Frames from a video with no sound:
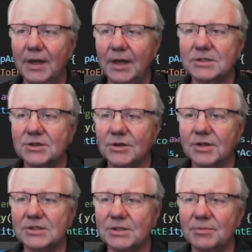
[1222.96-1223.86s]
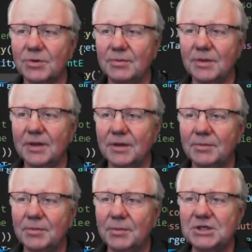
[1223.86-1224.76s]
So there's the
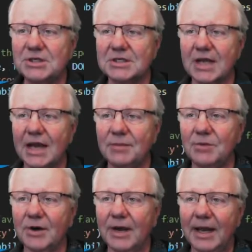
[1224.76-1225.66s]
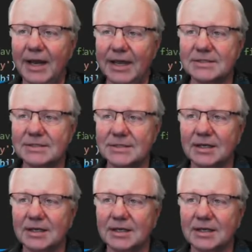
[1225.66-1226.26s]
permissions library has,